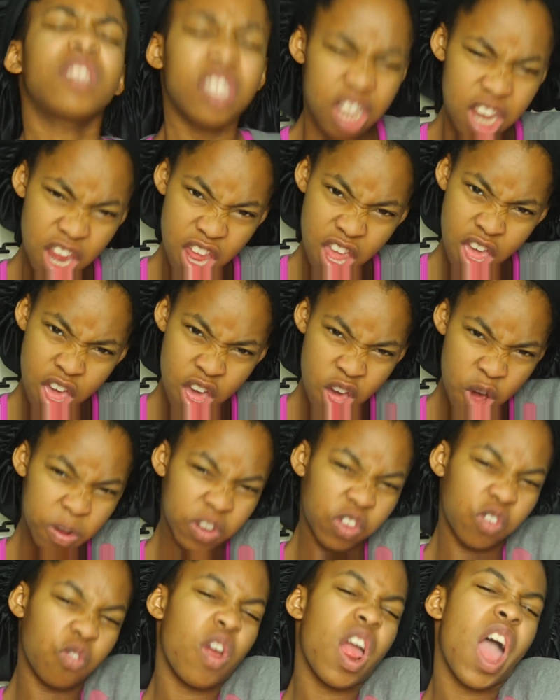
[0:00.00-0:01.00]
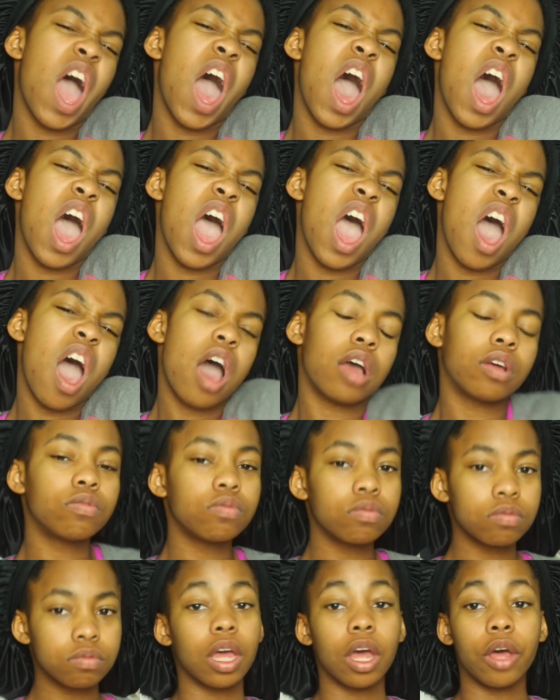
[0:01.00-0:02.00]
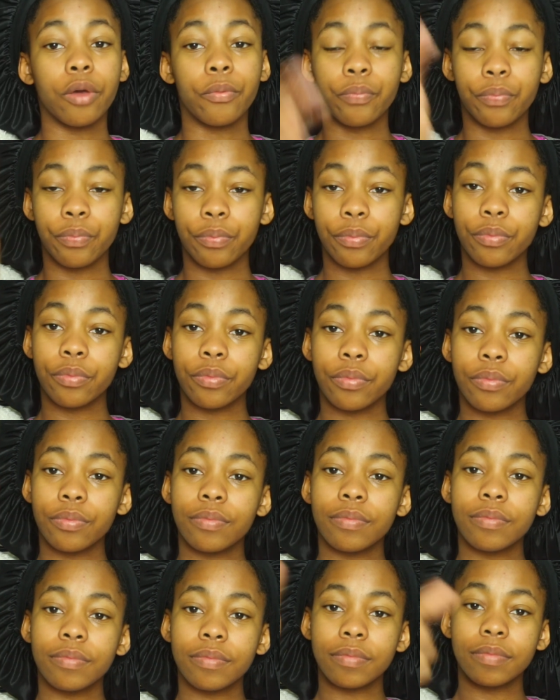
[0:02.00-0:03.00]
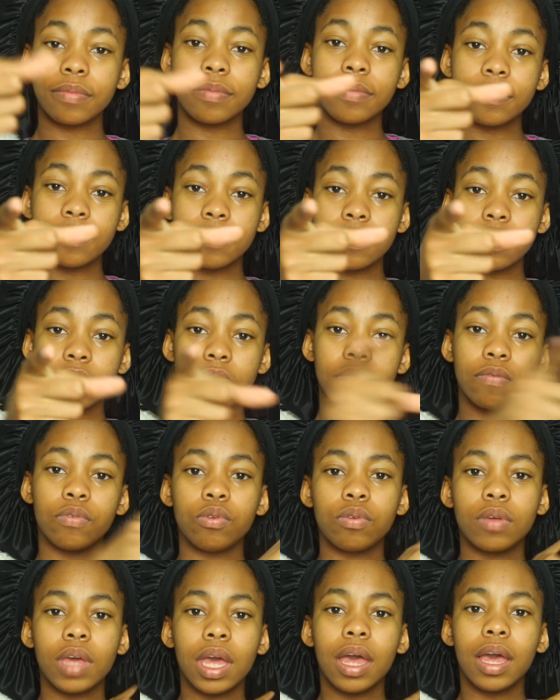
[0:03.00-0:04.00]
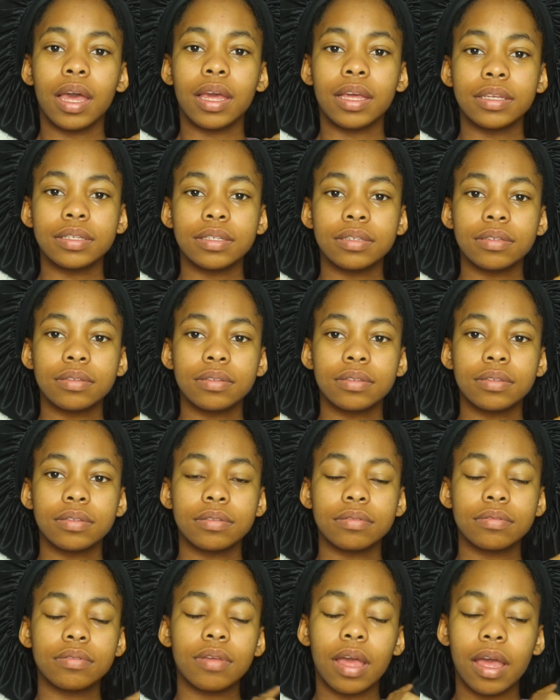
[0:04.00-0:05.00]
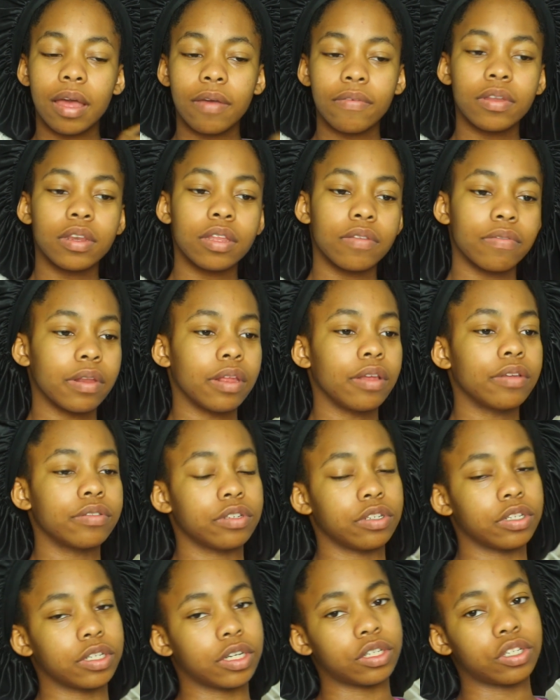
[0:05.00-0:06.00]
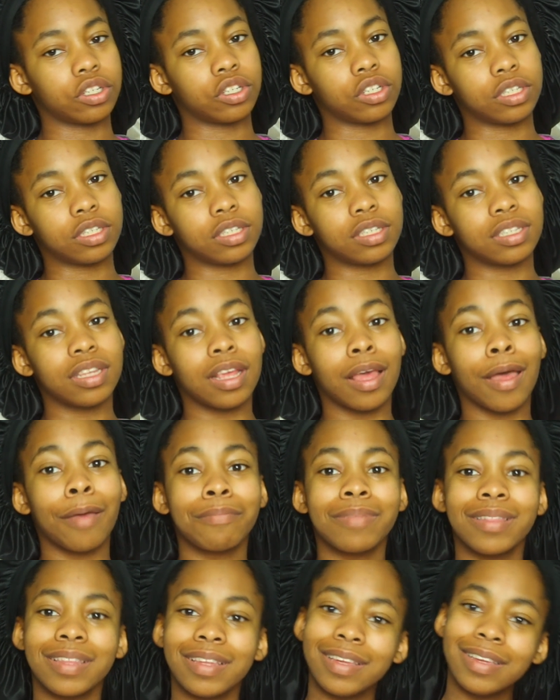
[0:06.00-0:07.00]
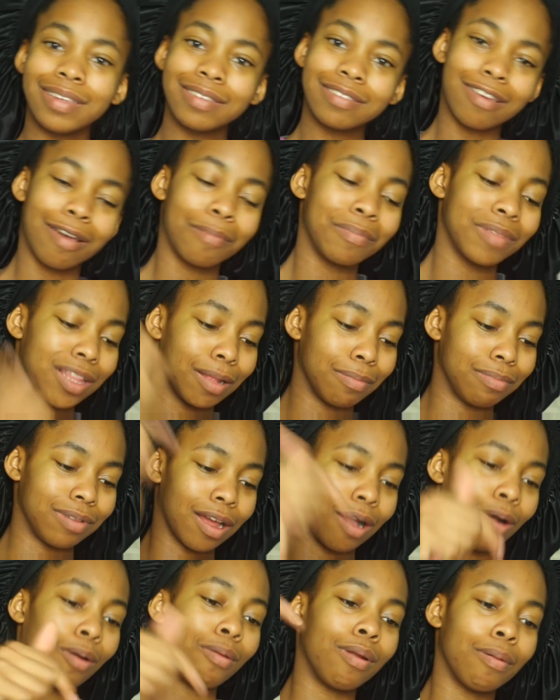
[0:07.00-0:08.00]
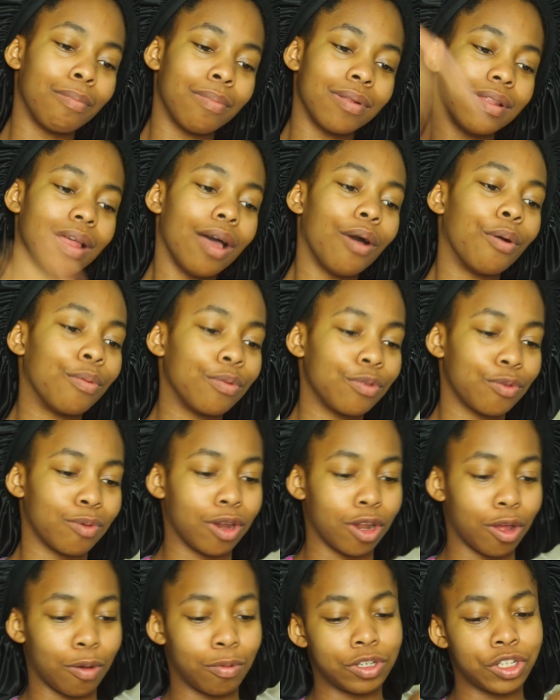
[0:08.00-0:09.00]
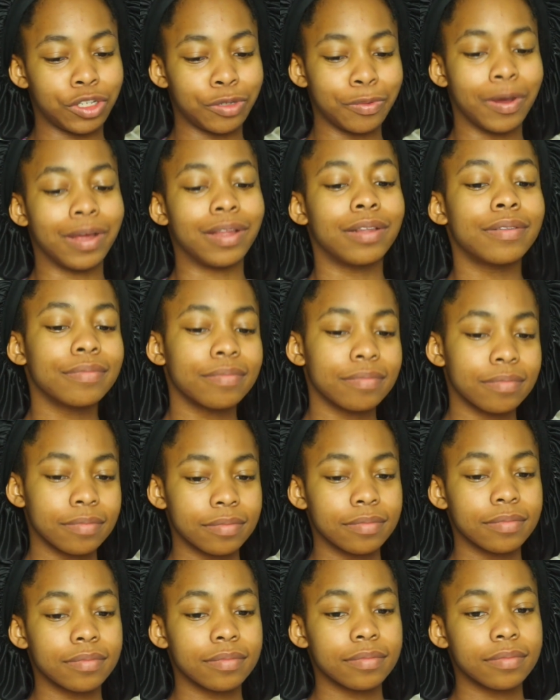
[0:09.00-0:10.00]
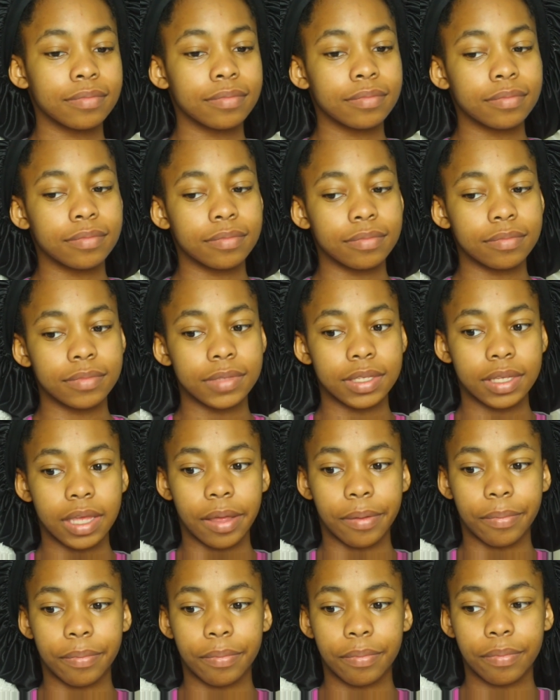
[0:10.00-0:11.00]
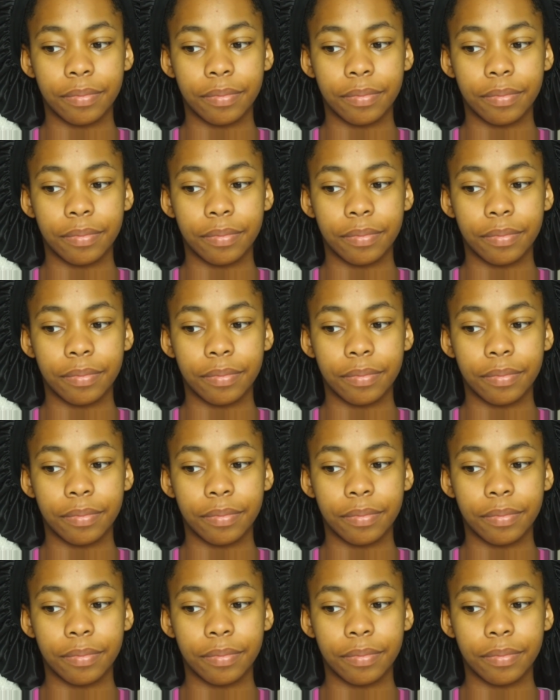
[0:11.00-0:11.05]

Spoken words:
What's new? What's crap? Oh, you guys have any video suggestions, please comment them down below so I know what you want. Yeah.